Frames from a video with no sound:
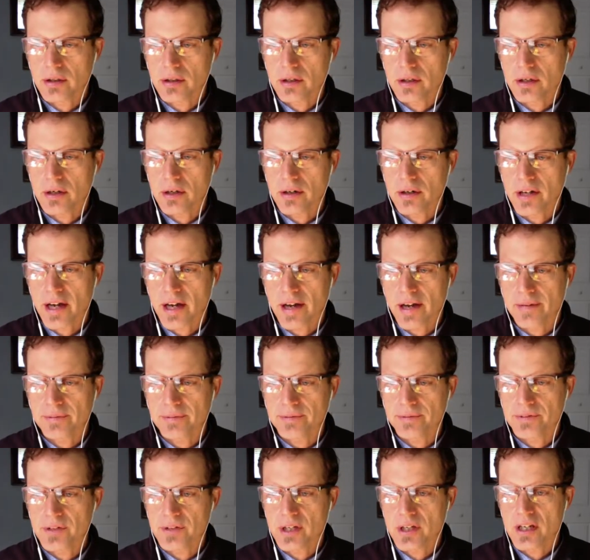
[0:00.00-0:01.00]
Okay,
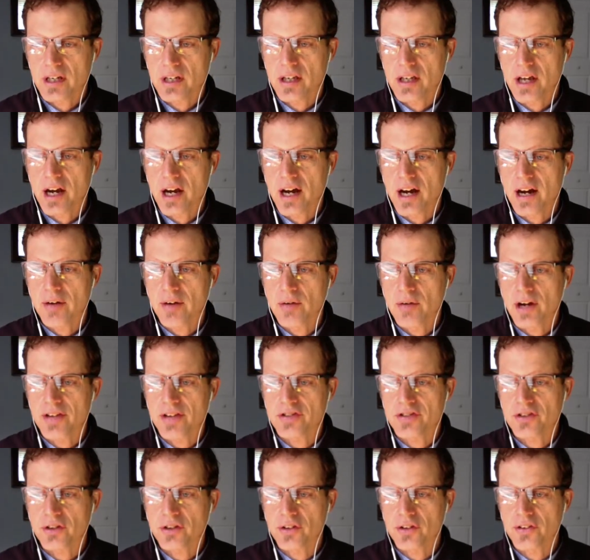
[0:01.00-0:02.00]

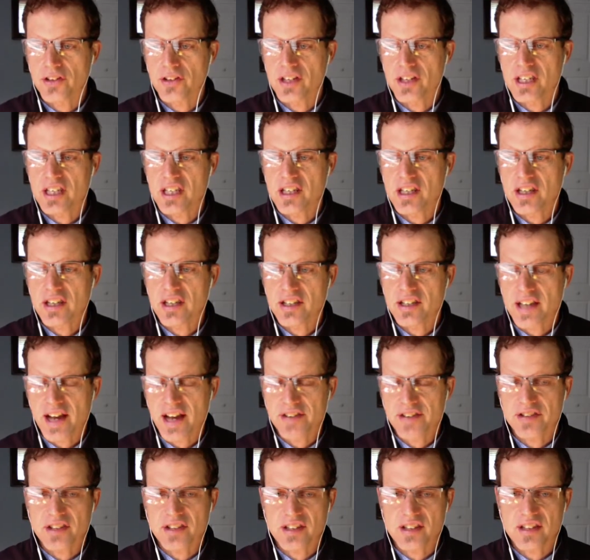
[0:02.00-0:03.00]
Russell,
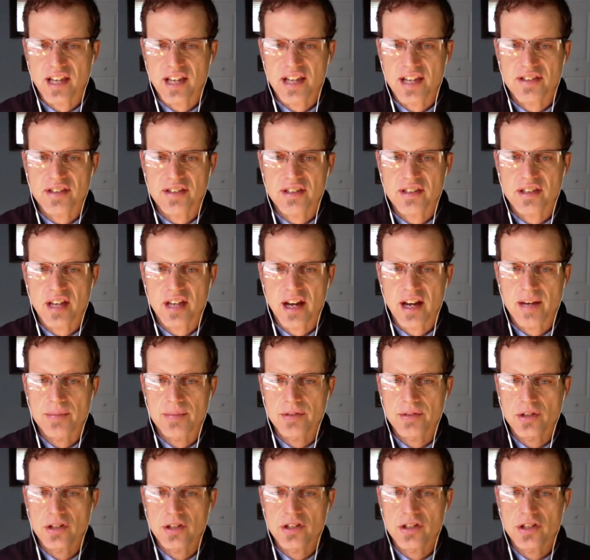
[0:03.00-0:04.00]
yes, the dates and times
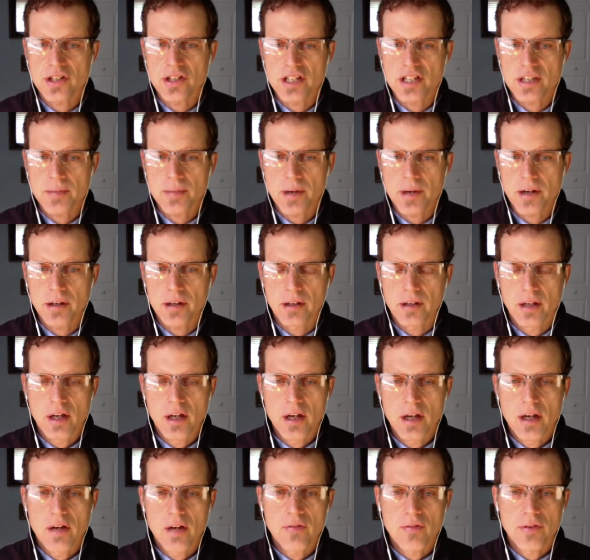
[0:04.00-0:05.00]
are in your email.
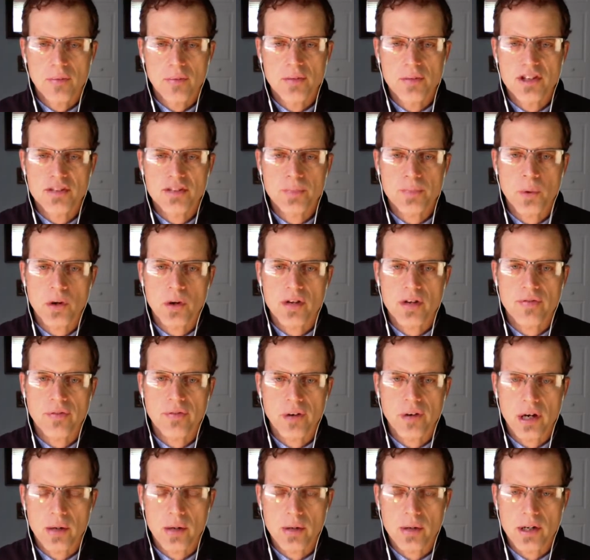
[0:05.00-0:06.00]
From this point
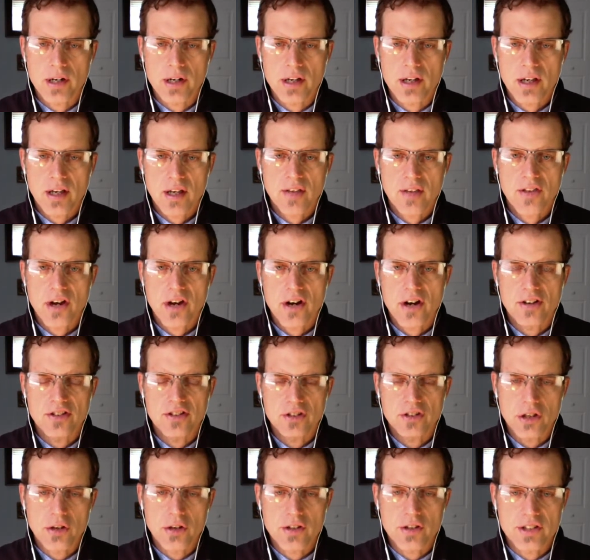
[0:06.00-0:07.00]
forward, there is
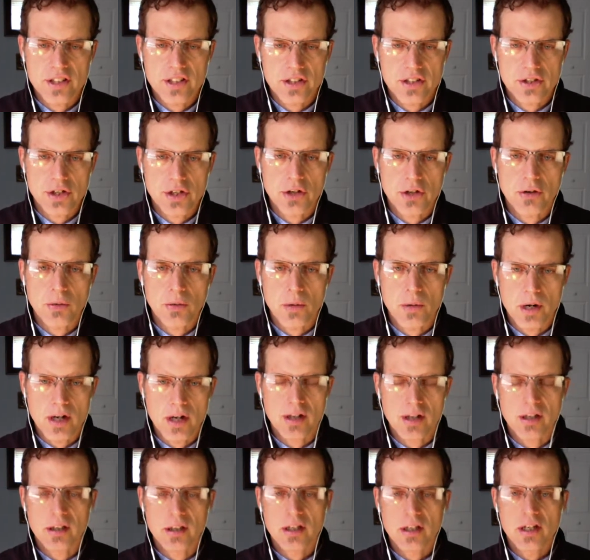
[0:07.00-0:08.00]
no additional
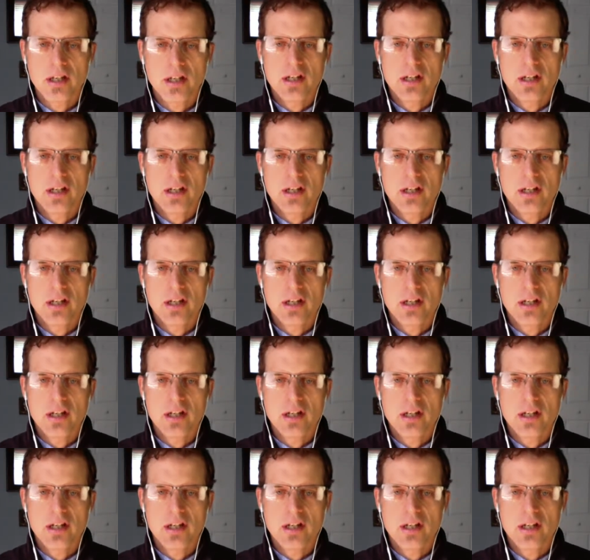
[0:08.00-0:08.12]
work.